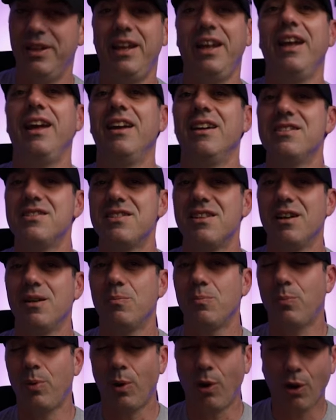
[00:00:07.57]
and uh,
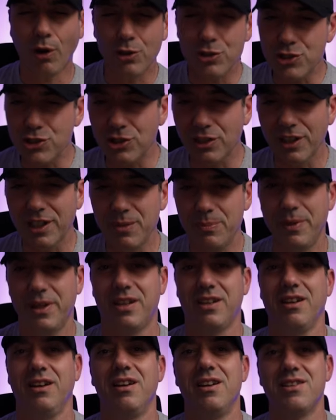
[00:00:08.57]
partially
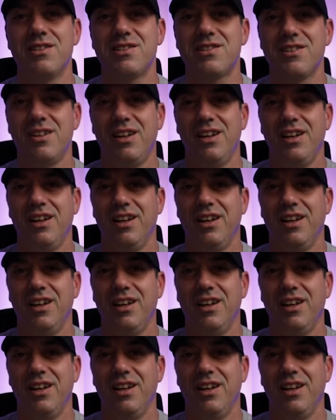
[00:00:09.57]
because